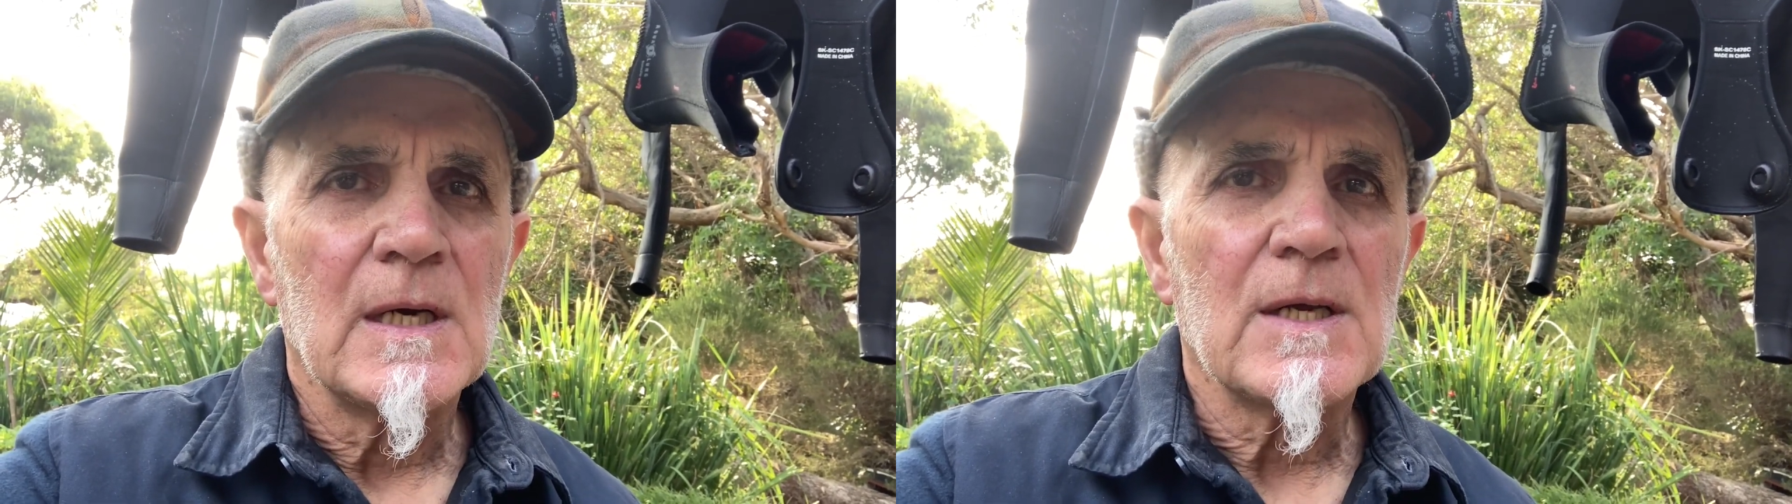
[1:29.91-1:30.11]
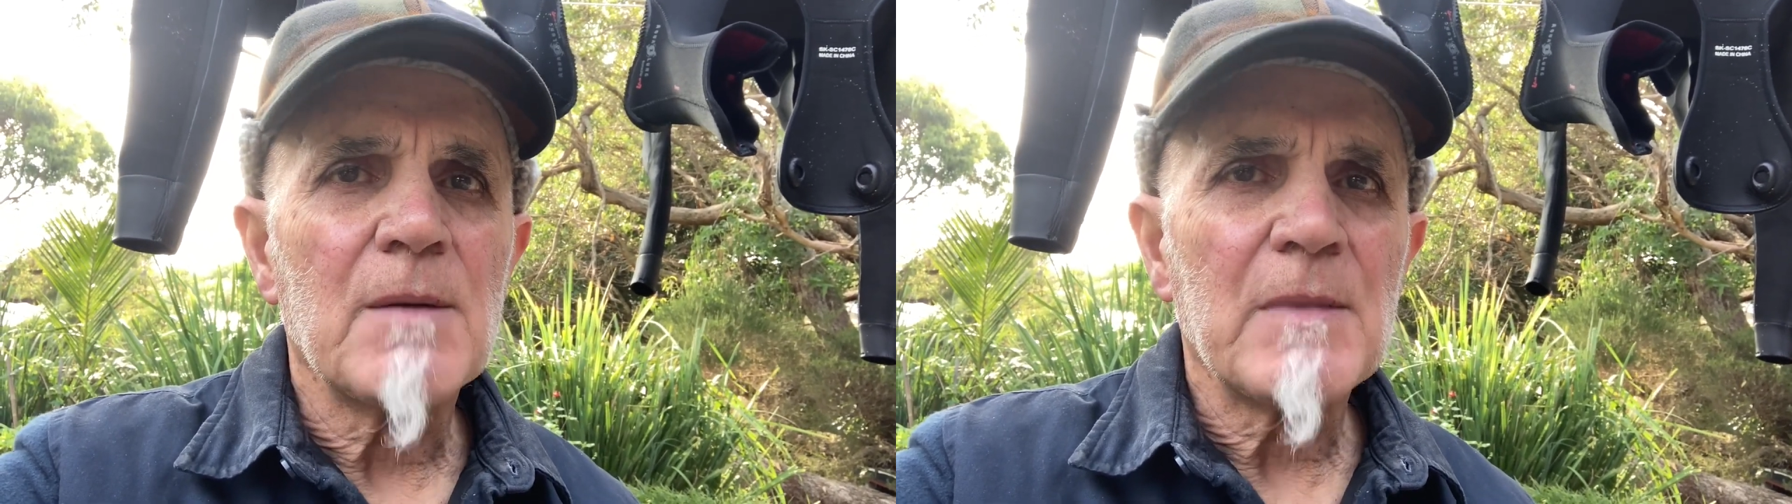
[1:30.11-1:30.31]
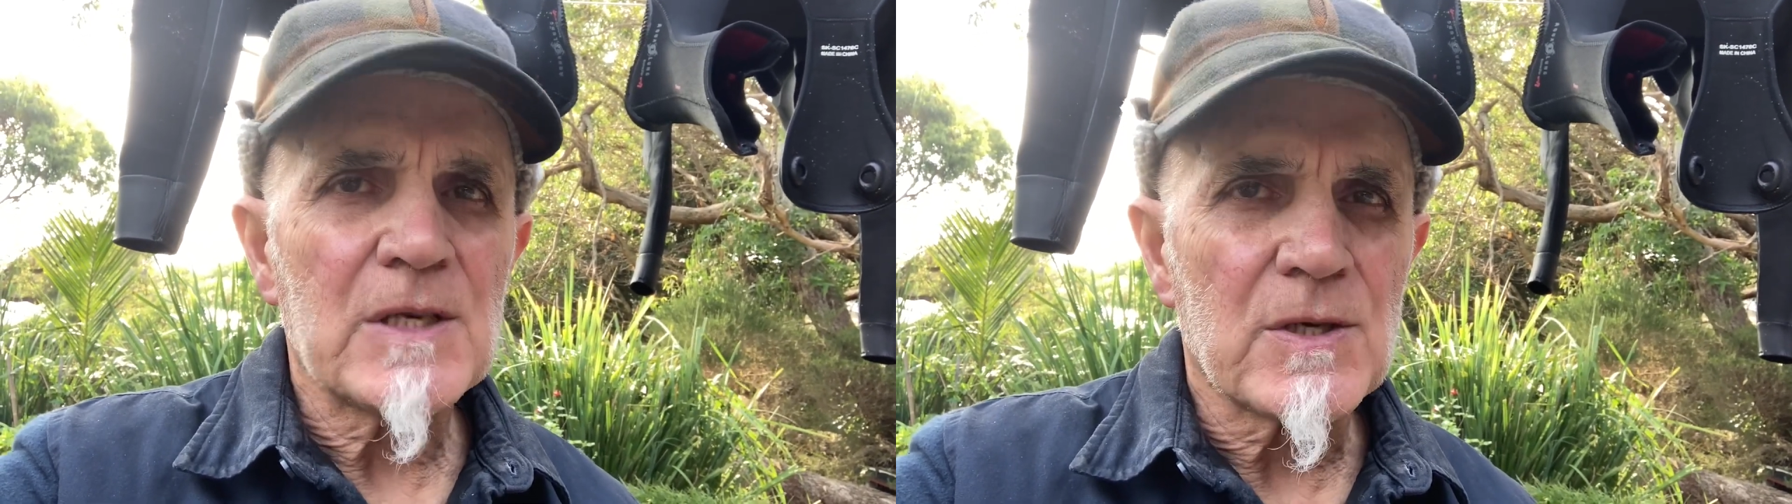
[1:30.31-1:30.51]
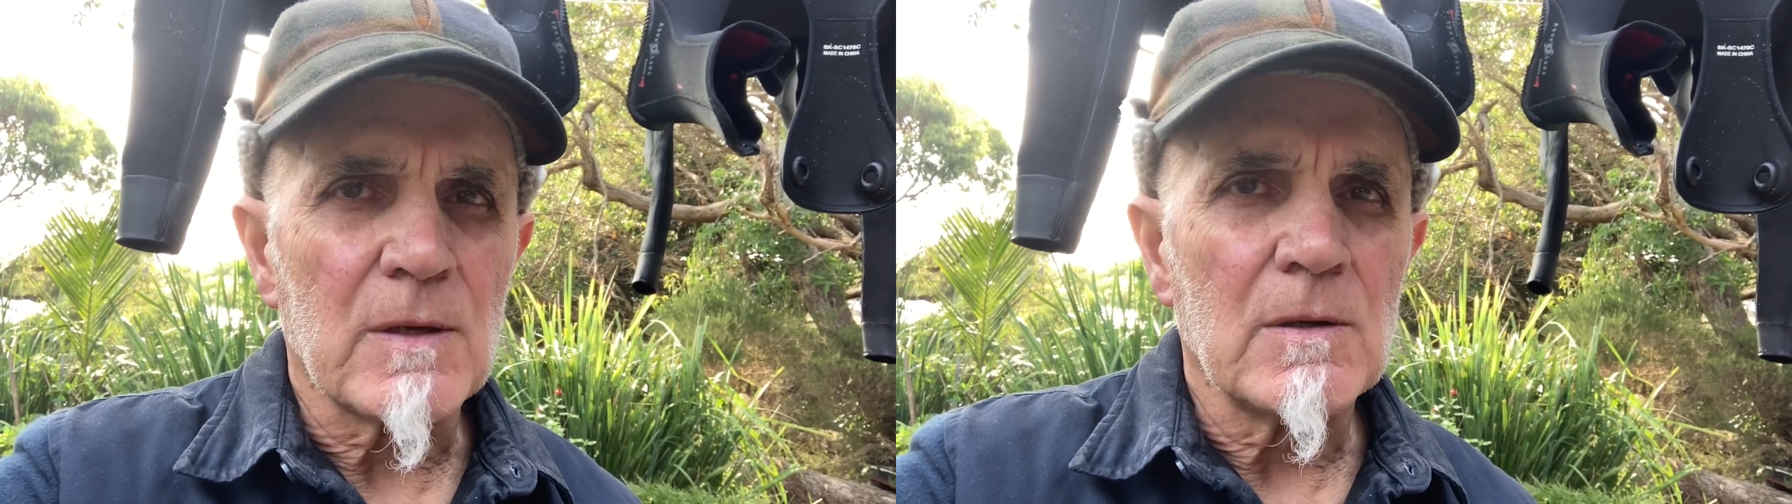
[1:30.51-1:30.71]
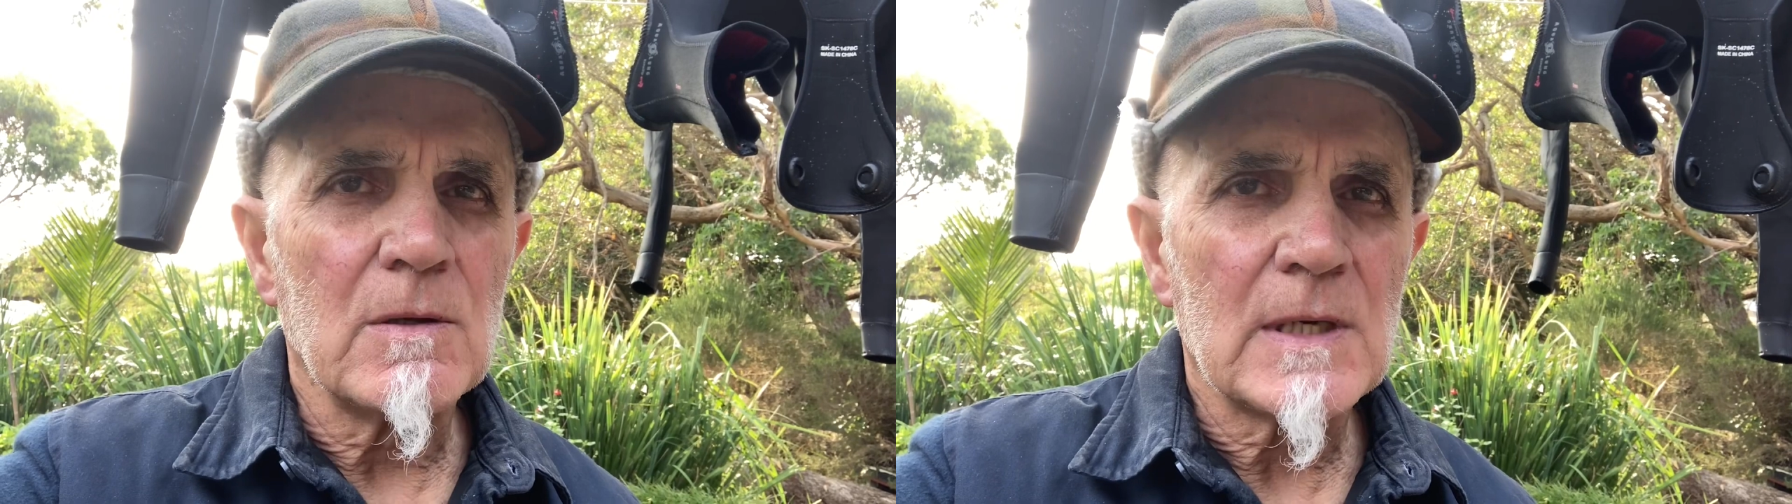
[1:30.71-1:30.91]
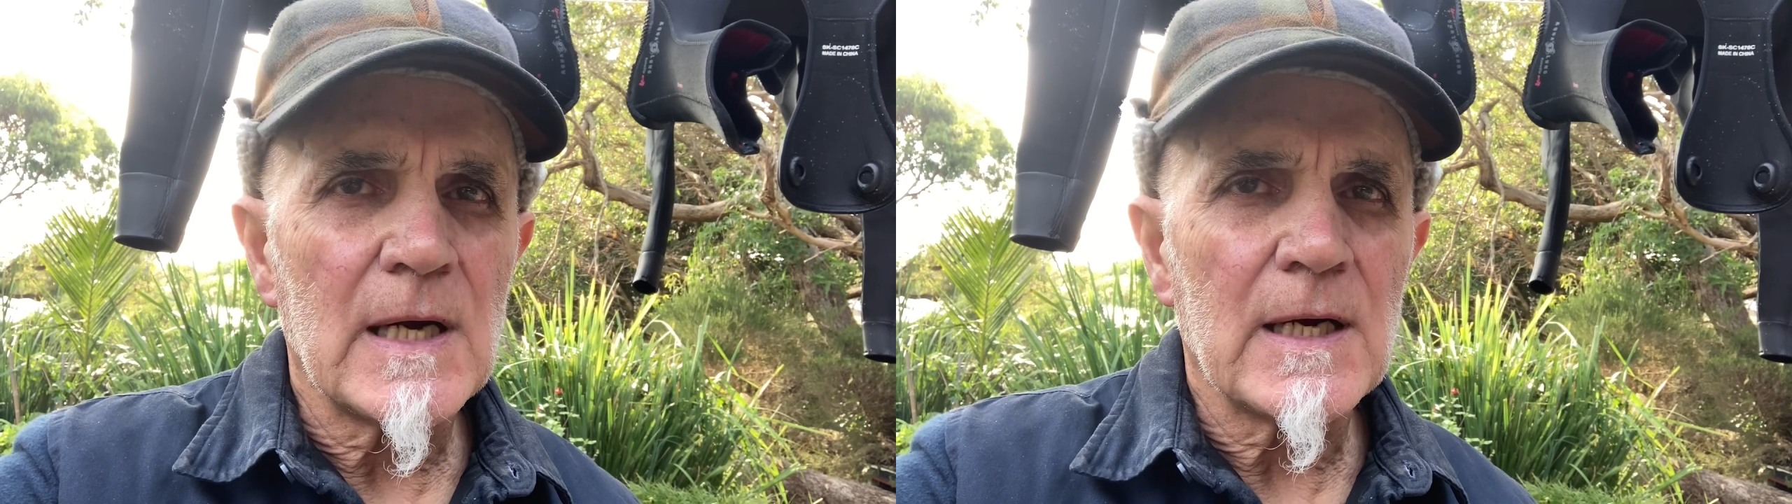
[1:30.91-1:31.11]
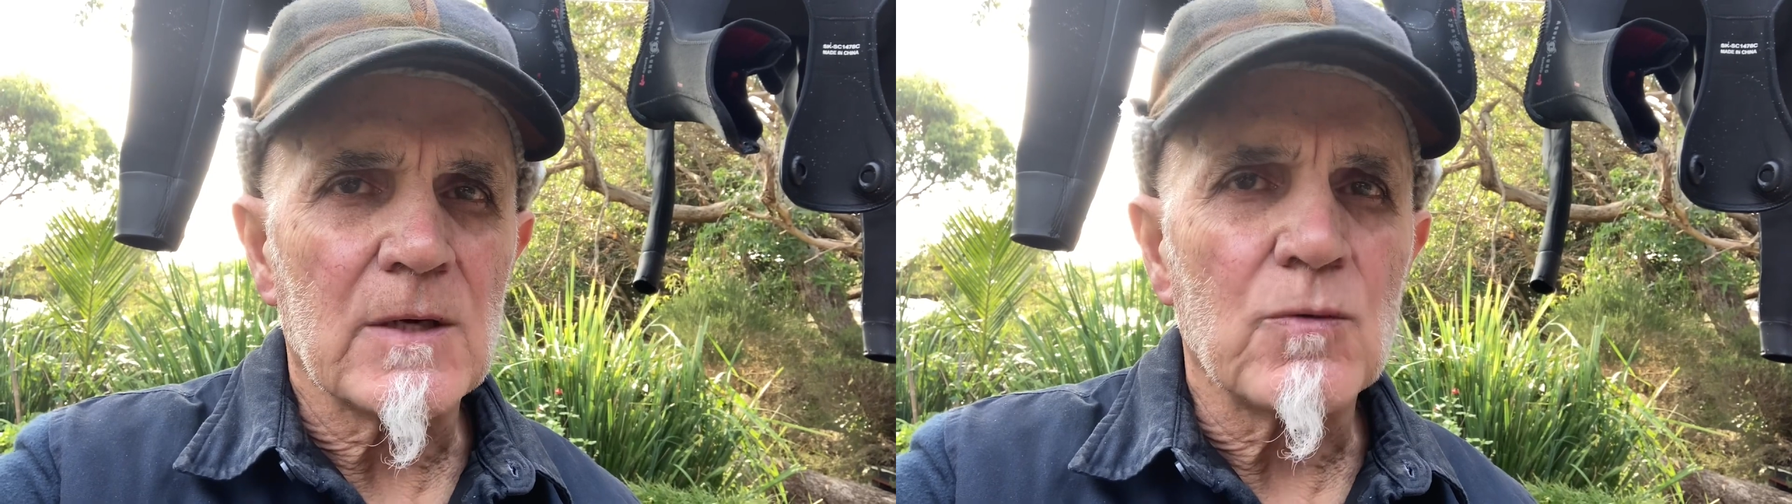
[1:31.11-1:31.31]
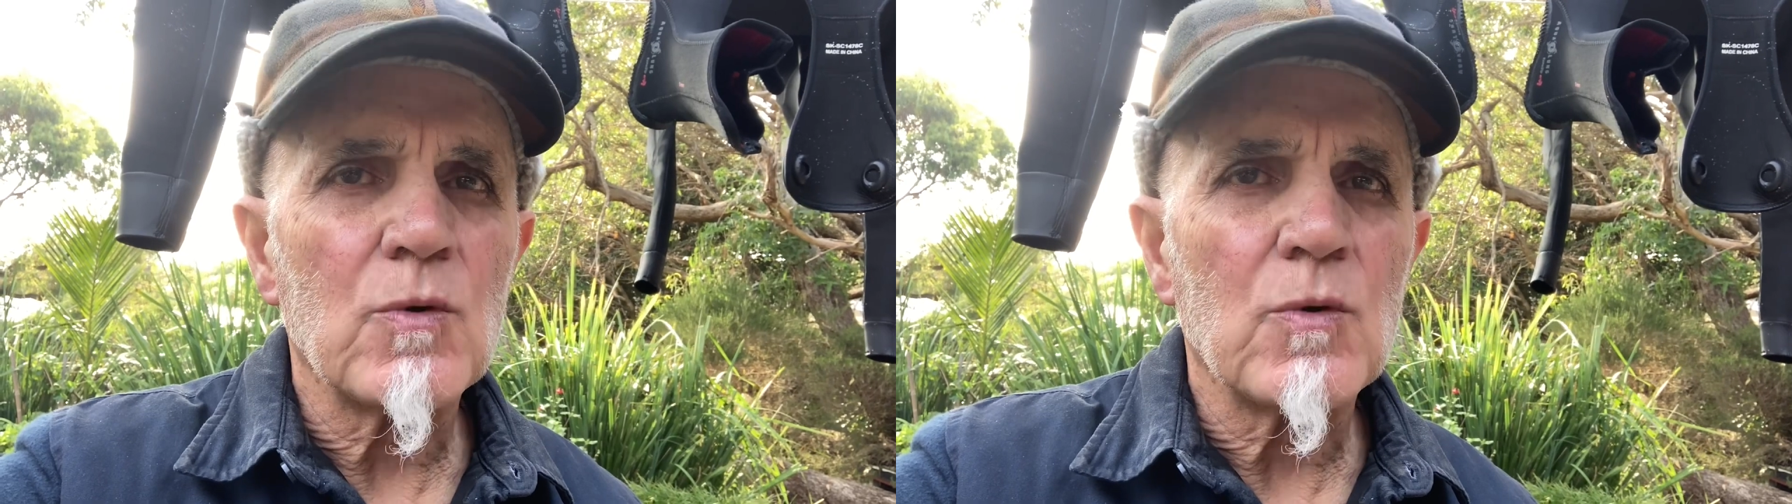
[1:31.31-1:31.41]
And that makes it a lot harder to